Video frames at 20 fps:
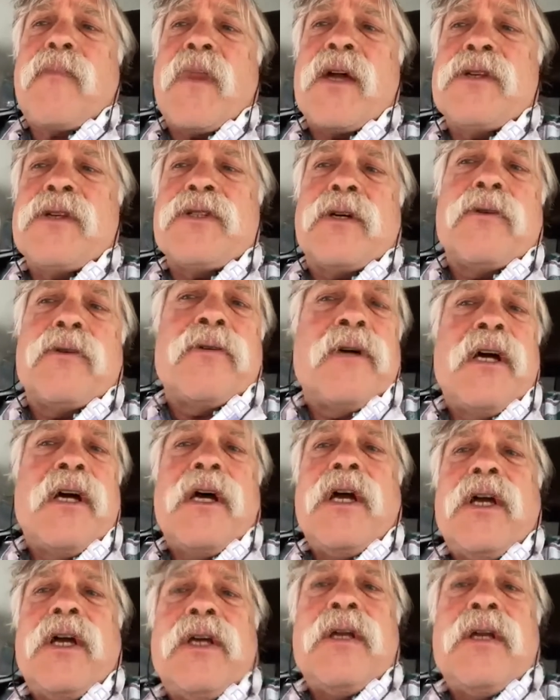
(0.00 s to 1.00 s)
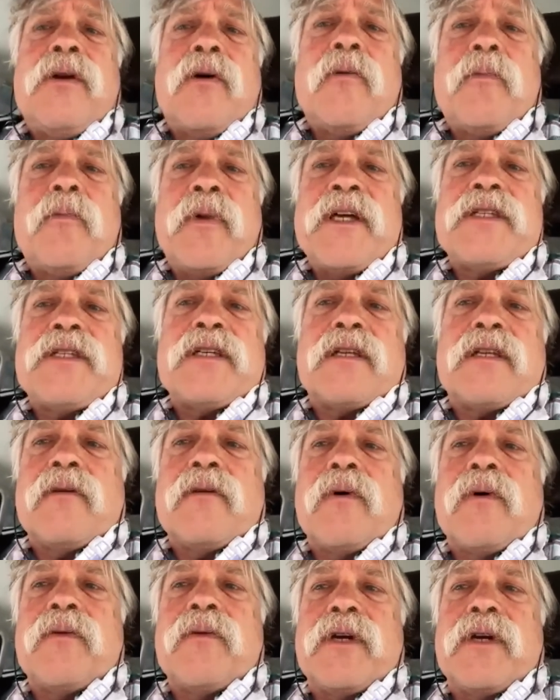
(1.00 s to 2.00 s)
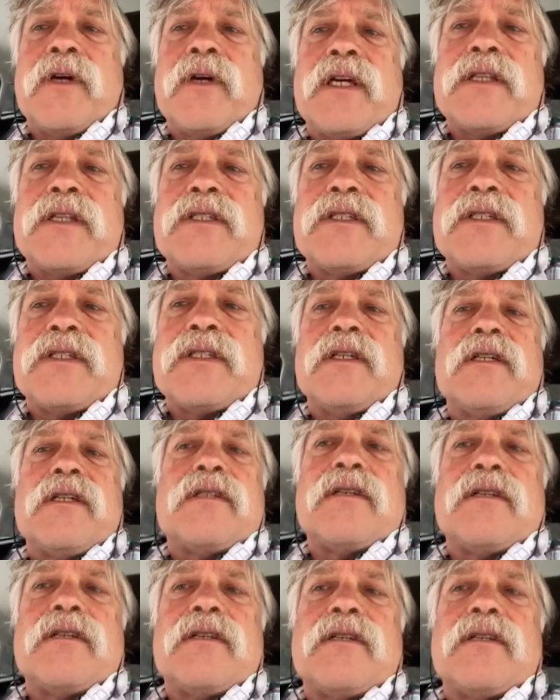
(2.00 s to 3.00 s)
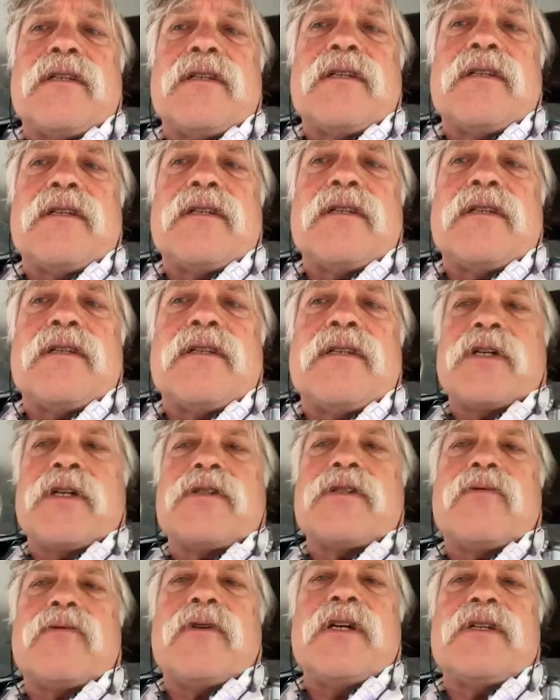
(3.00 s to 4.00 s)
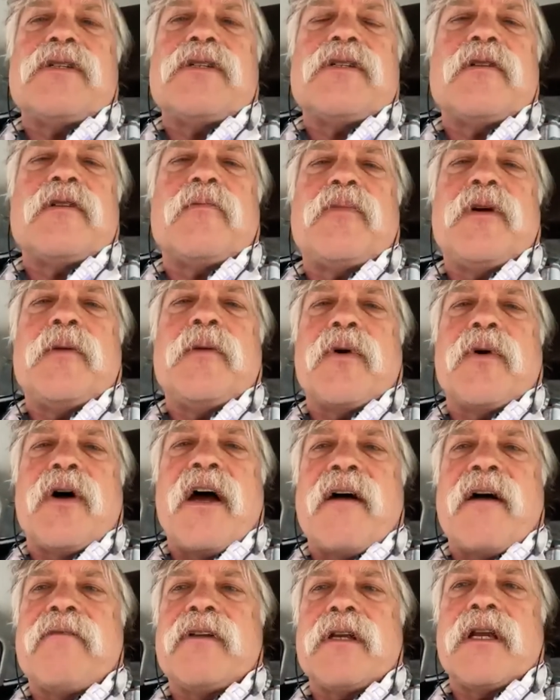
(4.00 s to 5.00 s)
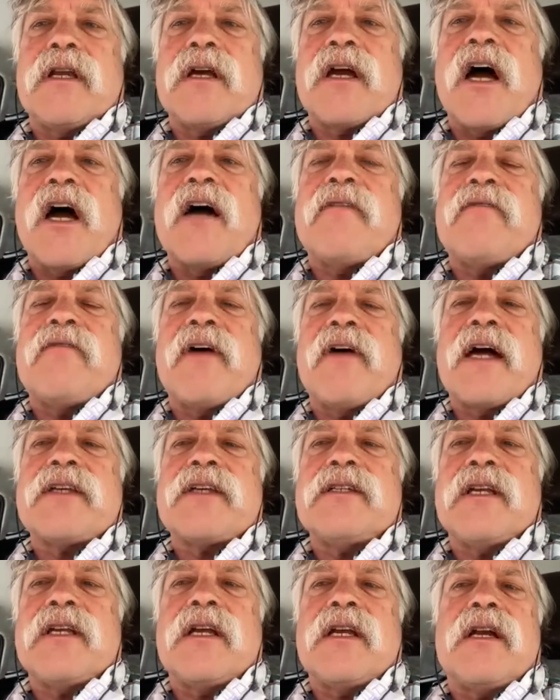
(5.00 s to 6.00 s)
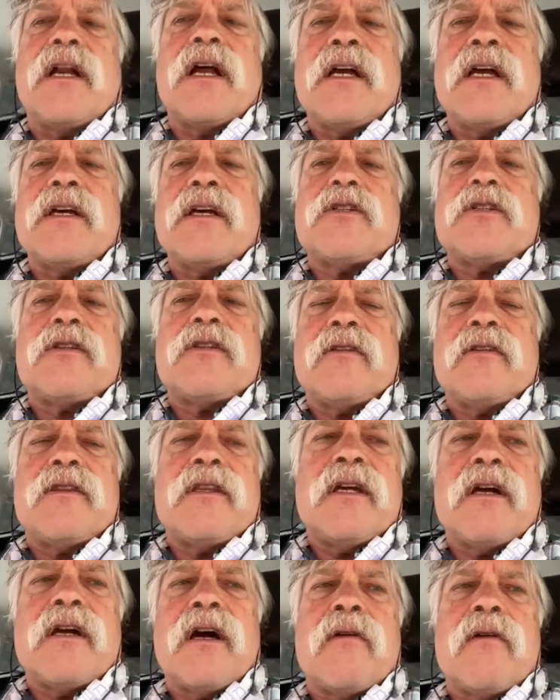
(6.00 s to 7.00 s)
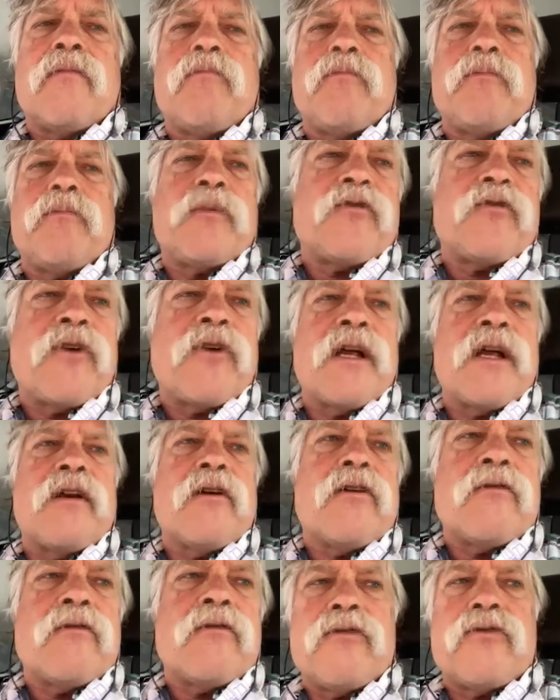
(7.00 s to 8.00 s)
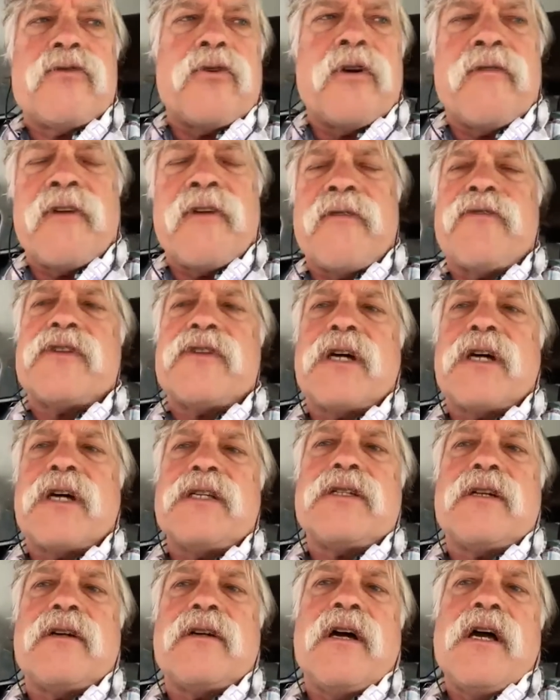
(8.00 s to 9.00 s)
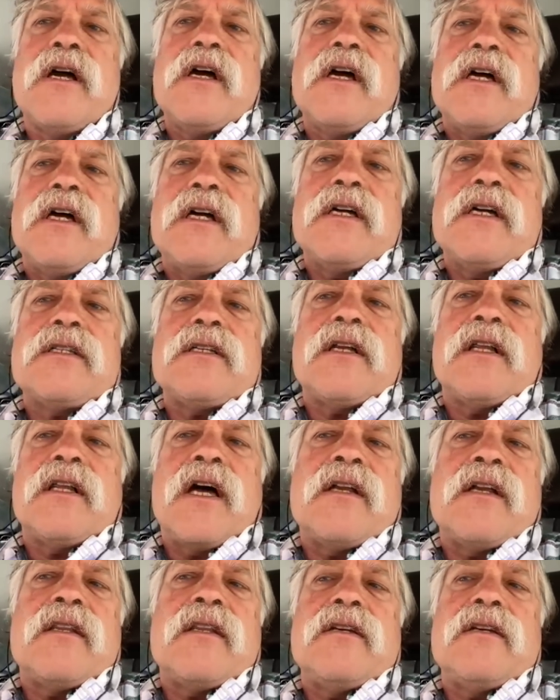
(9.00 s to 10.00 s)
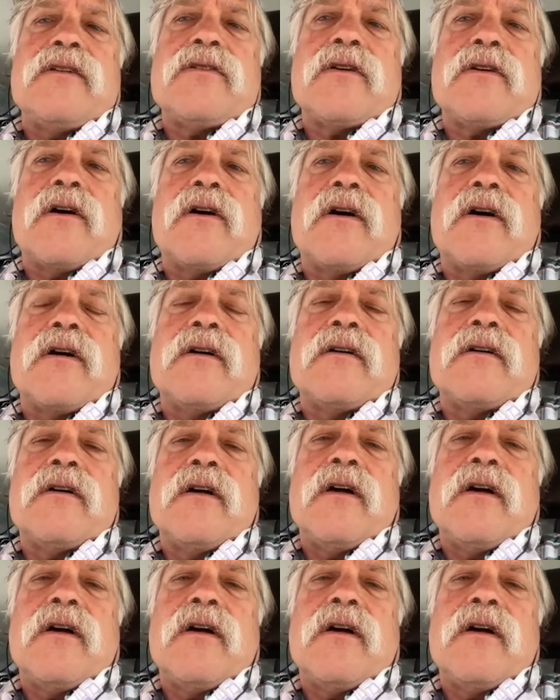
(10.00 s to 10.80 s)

So, basically what we can see is there's a complex mix of reasons that people haven't gotten vaccinated. I guess the thing I'm trying to sort of emphasize here is that a lot of these are